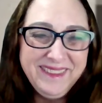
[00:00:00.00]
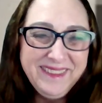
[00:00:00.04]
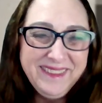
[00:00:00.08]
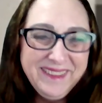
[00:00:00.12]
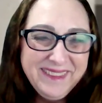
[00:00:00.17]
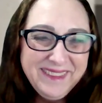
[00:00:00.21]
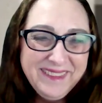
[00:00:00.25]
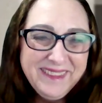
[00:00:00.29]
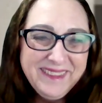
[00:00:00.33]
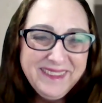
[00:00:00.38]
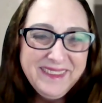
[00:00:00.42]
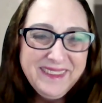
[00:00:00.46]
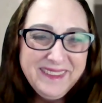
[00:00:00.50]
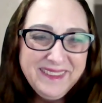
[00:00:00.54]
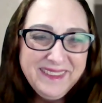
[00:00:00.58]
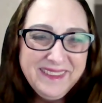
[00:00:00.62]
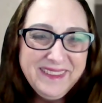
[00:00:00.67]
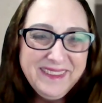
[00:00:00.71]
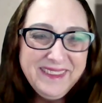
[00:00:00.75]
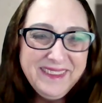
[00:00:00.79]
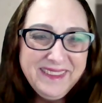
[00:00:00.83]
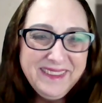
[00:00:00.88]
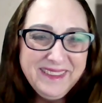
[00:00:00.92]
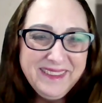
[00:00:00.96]

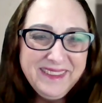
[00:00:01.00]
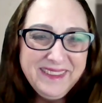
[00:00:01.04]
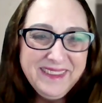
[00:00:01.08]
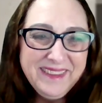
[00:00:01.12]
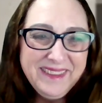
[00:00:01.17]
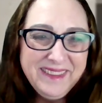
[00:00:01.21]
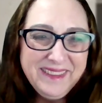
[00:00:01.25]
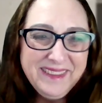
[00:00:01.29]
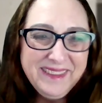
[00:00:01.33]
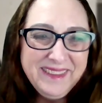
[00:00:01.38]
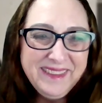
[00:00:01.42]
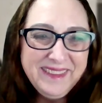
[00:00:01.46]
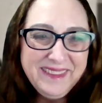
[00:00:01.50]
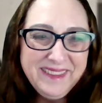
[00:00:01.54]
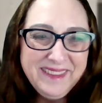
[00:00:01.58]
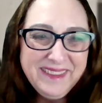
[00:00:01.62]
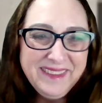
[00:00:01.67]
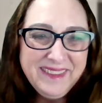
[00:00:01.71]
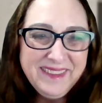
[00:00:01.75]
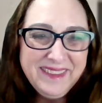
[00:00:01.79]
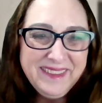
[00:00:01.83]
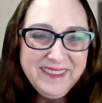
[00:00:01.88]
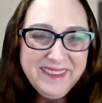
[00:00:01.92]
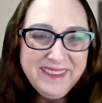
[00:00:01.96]

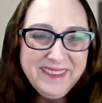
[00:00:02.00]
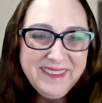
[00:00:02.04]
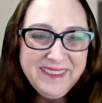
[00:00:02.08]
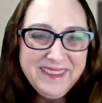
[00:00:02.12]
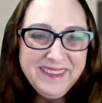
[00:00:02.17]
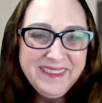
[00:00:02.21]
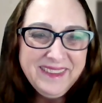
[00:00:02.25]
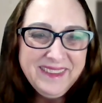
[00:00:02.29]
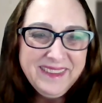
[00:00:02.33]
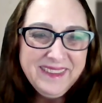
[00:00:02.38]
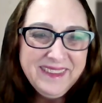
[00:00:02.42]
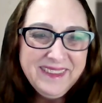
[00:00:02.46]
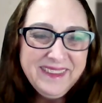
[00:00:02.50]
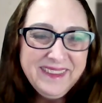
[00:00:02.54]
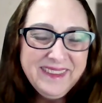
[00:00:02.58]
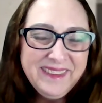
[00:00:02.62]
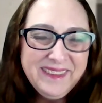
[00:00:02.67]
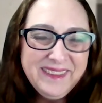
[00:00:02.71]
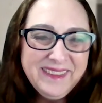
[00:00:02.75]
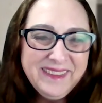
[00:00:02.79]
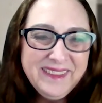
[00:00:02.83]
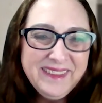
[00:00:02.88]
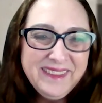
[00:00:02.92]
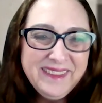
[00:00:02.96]

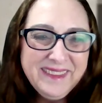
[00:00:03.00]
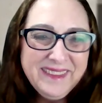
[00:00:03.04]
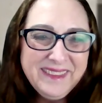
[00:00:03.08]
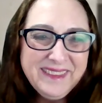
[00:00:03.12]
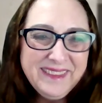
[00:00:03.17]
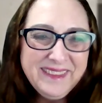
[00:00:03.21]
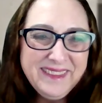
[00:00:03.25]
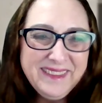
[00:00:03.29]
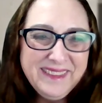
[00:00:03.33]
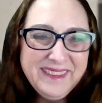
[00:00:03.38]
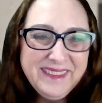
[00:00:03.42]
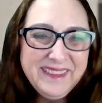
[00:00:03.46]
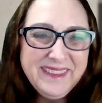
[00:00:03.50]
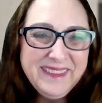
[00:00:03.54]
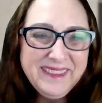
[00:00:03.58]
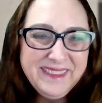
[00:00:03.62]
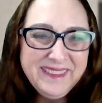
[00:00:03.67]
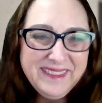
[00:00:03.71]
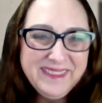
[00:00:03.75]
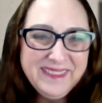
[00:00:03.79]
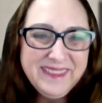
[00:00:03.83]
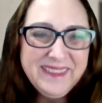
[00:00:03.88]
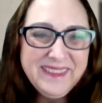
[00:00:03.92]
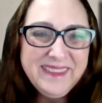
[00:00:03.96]

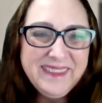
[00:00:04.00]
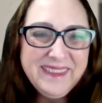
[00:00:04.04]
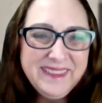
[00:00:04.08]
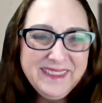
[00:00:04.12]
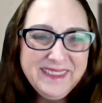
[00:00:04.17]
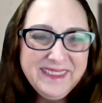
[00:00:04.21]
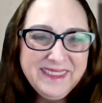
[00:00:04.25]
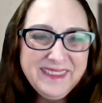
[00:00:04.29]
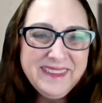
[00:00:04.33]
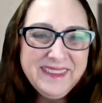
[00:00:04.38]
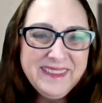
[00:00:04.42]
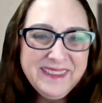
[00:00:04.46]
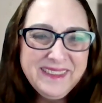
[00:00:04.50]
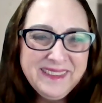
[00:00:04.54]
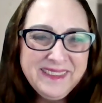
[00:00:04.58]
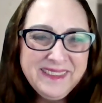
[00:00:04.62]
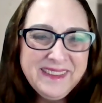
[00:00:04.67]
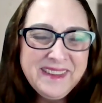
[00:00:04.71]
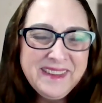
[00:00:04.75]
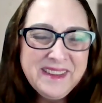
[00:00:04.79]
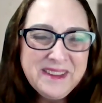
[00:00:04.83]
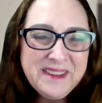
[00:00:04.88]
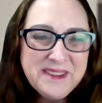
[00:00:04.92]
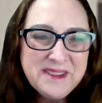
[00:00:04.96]

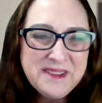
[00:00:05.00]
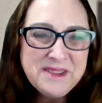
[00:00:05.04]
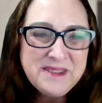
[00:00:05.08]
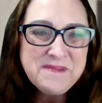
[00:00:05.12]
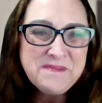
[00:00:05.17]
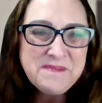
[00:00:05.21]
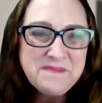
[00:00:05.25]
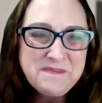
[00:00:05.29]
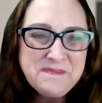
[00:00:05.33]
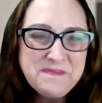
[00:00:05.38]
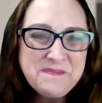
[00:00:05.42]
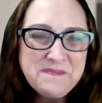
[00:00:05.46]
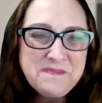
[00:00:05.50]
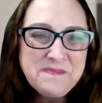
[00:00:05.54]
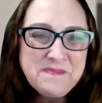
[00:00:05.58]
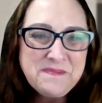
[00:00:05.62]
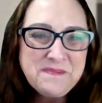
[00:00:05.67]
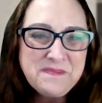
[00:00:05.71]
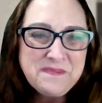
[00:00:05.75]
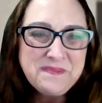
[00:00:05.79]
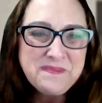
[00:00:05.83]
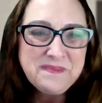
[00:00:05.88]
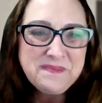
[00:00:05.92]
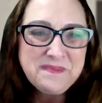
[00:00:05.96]

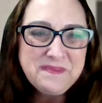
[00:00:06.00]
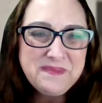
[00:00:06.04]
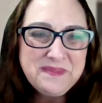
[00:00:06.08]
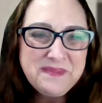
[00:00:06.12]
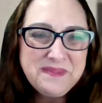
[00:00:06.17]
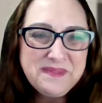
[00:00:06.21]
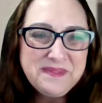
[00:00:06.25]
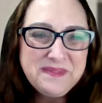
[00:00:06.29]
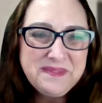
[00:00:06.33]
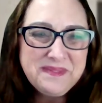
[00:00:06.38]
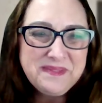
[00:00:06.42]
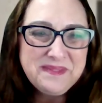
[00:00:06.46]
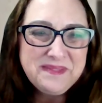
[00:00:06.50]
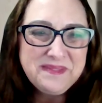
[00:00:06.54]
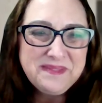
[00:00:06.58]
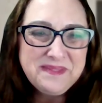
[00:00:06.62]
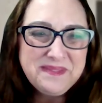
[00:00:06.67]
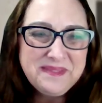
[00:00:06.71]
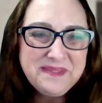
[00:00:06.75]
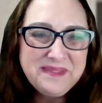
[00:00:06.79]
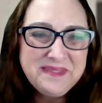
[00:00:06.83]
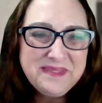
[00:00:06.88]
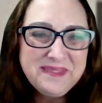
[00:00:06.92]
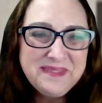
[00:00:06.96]

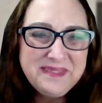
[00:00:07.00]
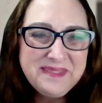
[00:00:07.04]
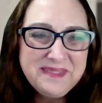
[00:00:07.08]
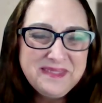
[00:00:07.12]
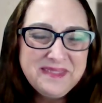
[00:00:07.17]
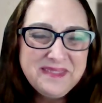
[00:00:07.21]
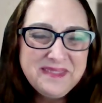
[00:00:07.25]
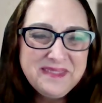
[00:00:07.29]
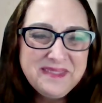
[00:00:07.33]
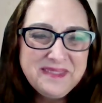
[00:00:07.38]
No words are spoken by the person on screen.